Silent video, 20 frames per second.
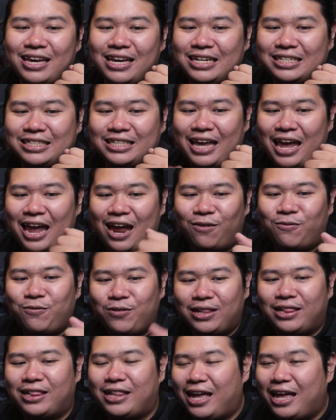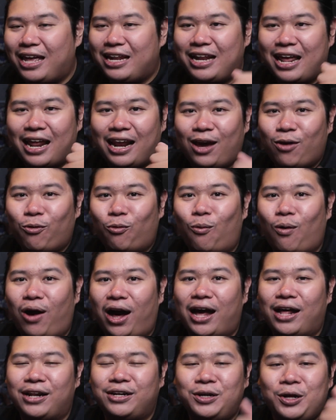is everything that I
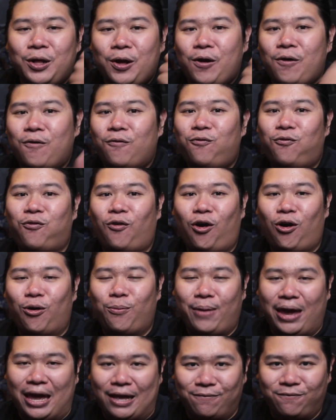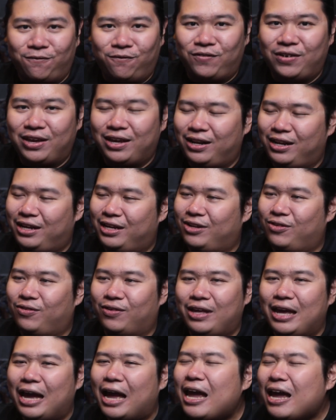want from a villain.
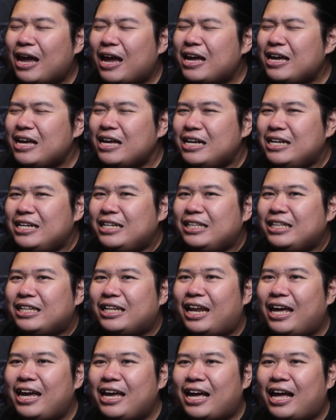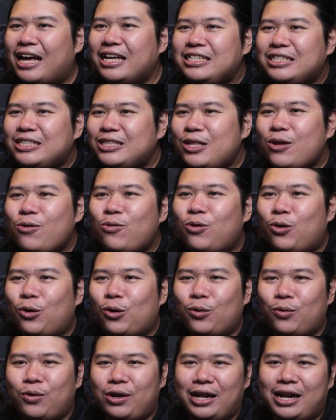Okay, I still
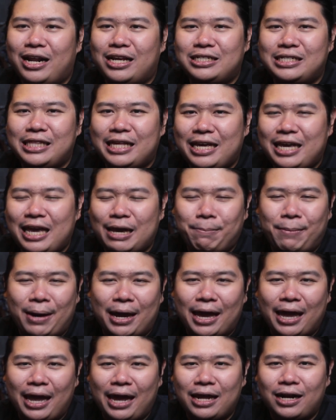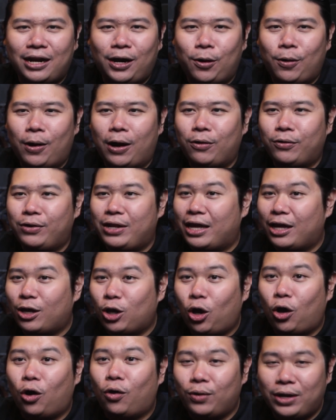couldn't actually get my head around that
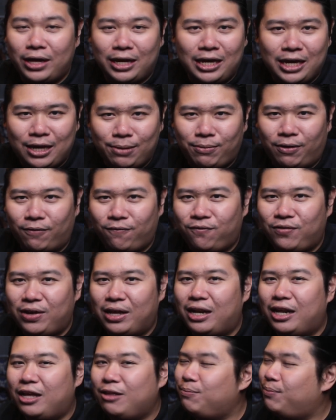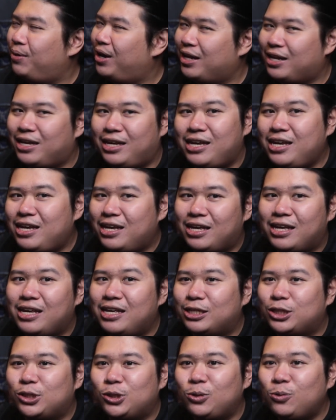calling him a villain, but he
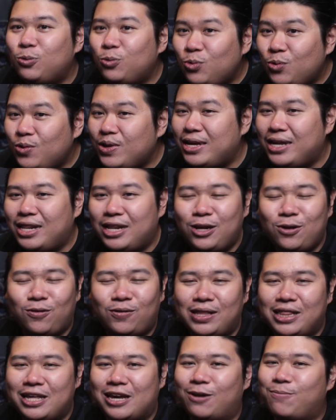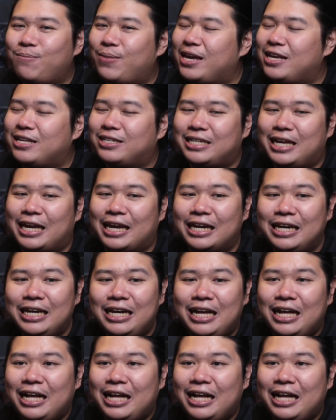is really, really amazing.